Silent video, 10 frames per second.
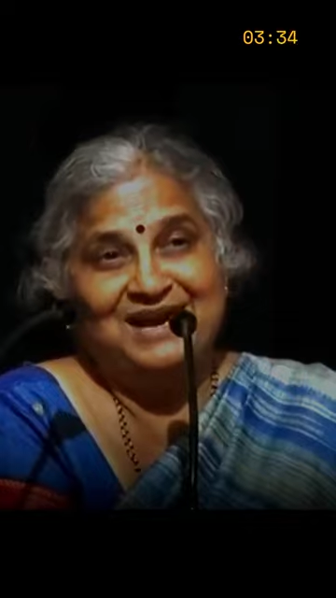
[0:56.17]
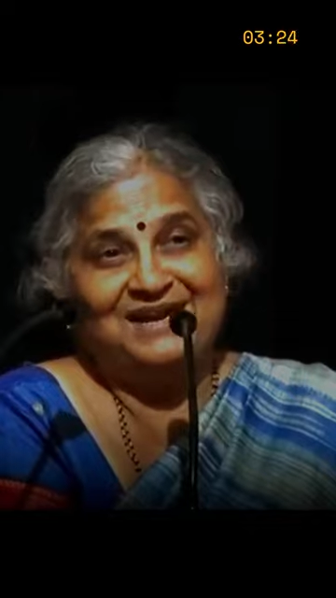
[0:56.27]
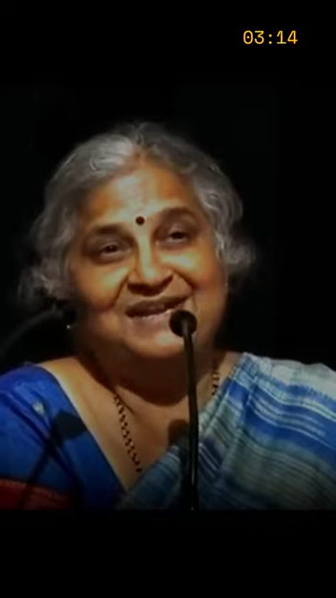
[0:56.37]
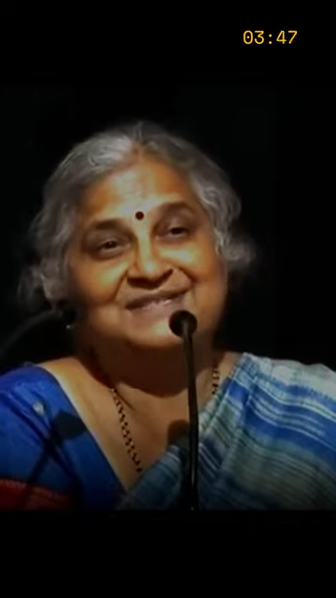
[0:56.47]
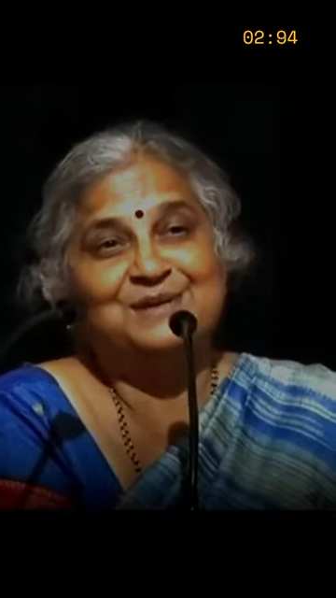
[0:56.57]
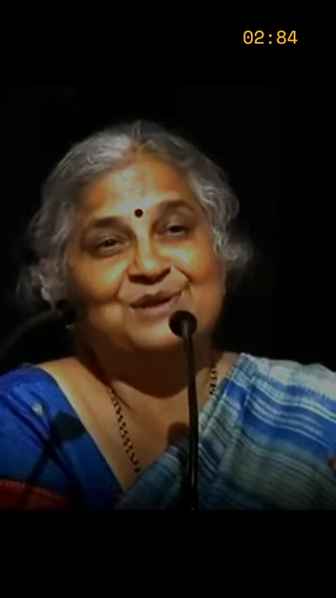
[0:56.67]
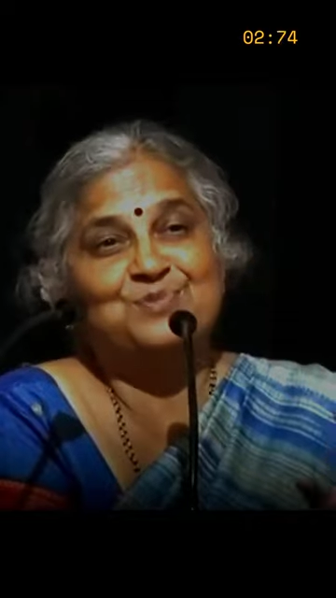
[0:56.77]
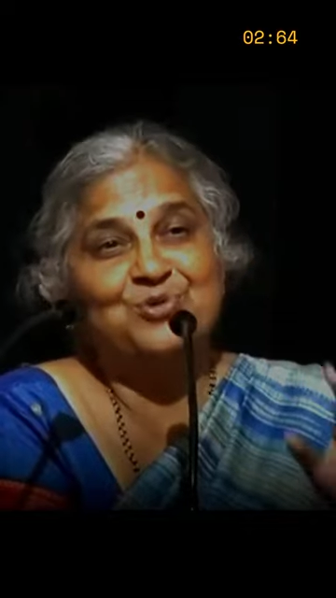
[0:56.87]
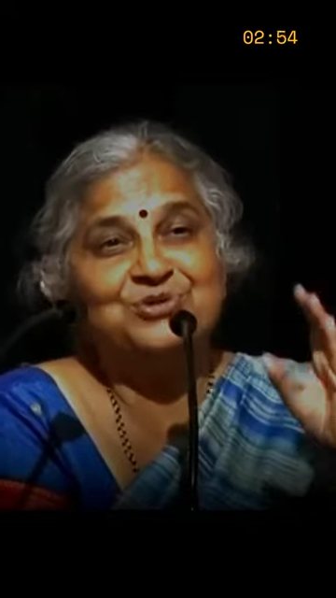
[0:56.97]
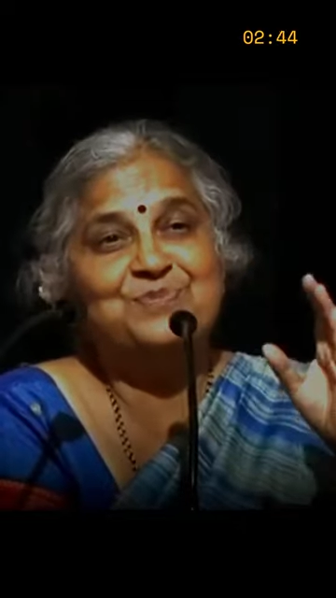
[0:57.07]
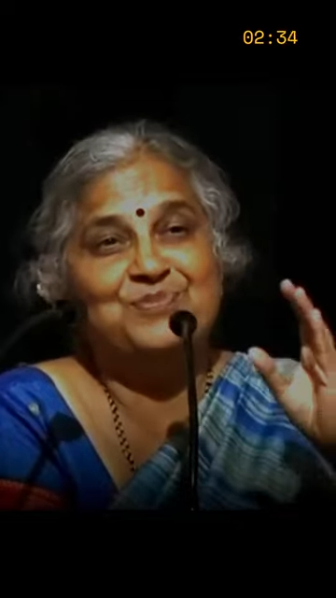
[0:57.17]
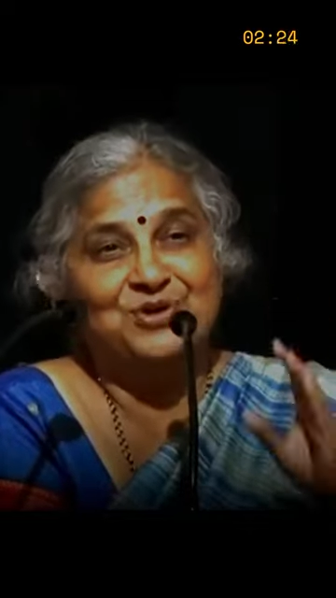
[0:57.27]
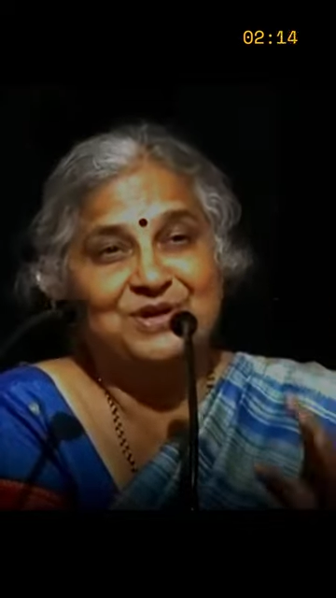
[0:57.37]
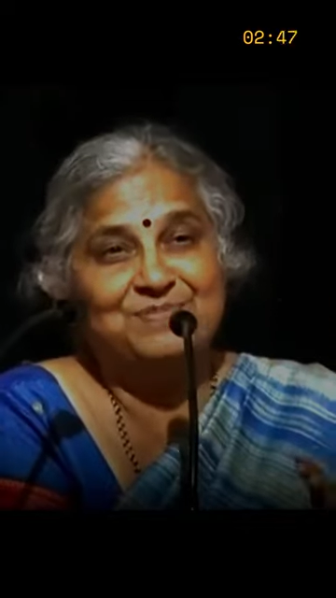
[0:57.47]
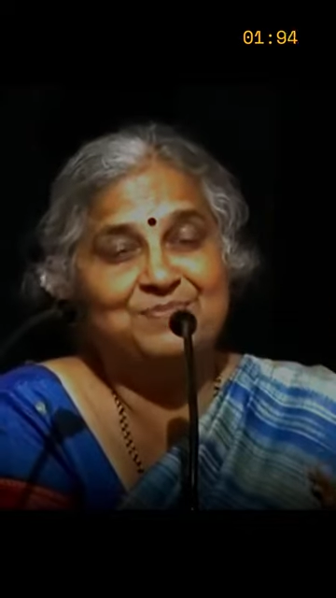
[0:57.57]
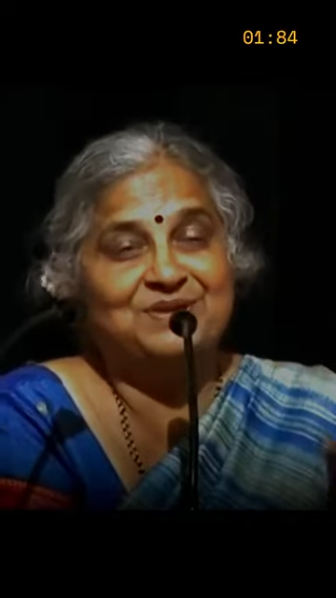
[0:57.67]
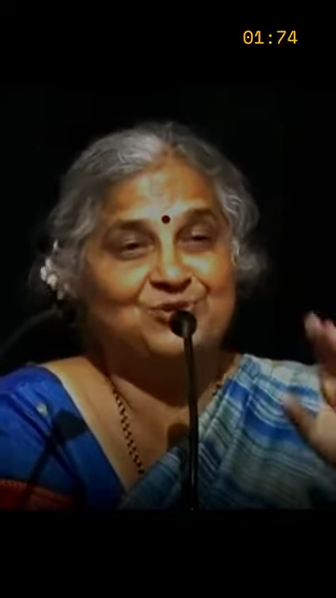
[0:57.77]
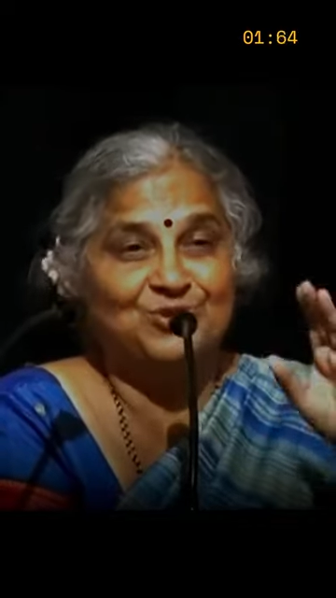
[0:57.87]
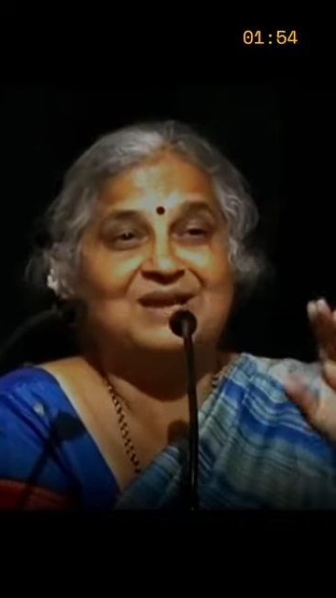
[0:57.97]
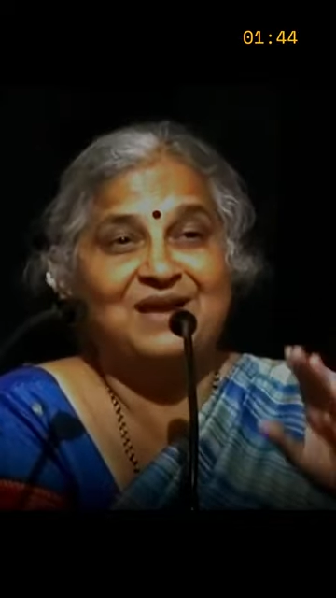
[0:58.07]
And teachers are the most important people
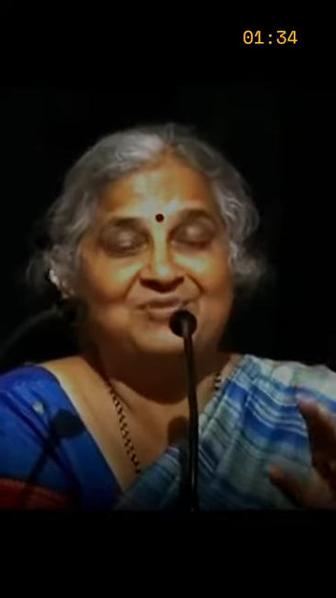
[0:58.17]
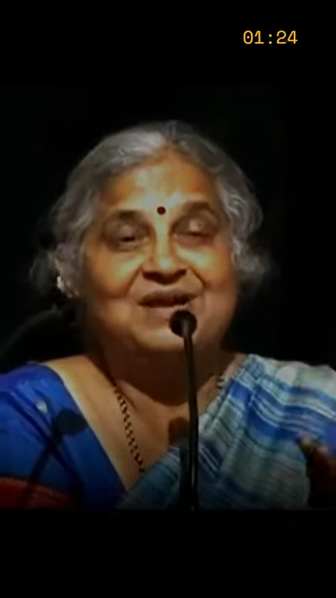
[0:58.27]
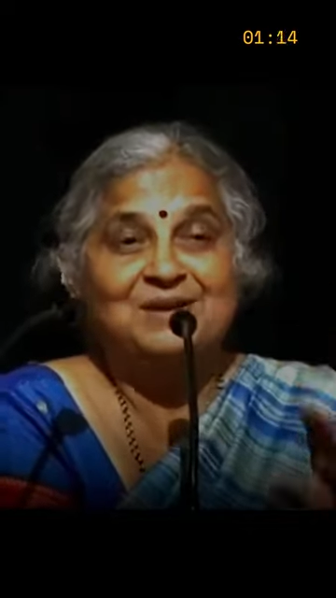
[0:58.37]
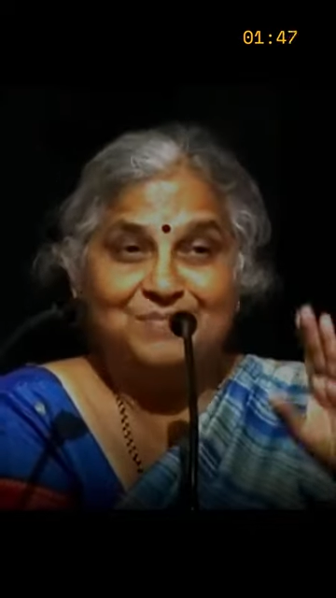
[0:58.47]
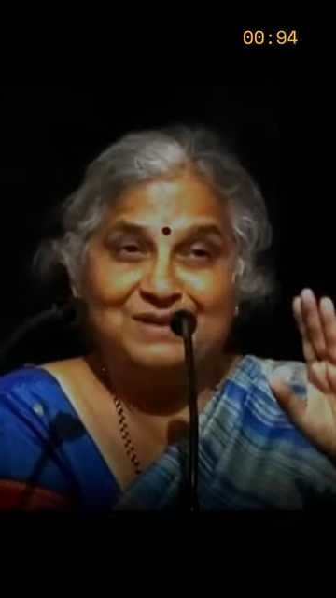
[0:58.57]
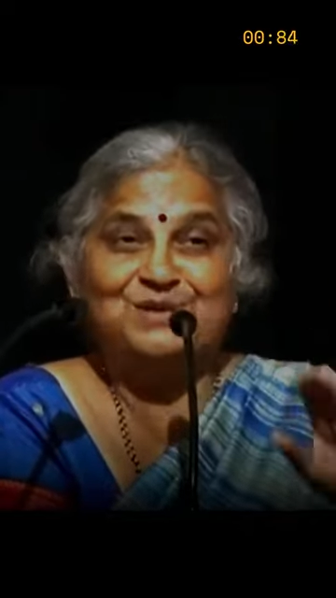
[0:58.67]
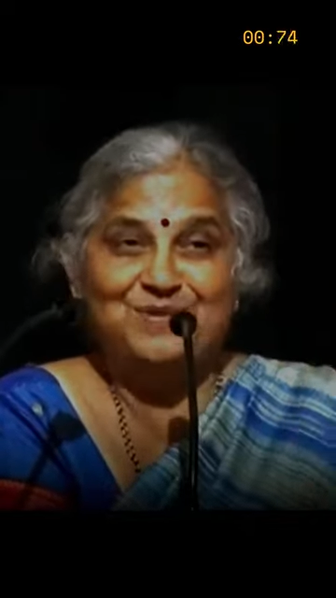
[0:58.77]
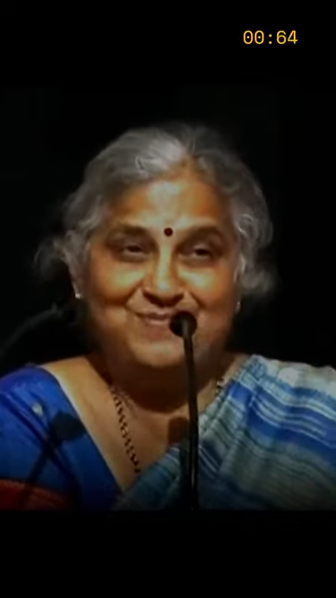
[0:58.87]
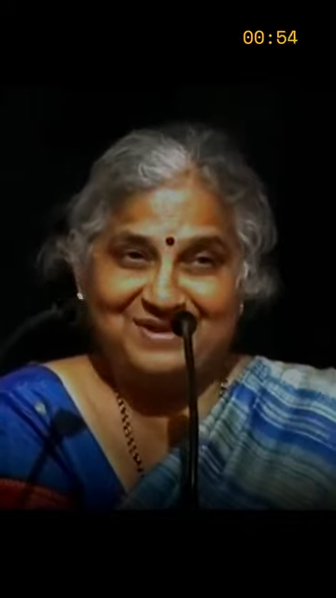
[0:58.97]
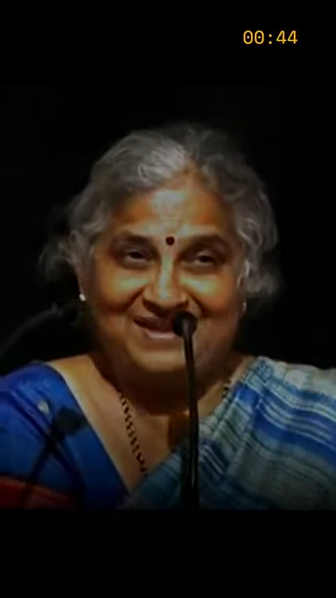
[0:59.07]
in your life. Please remember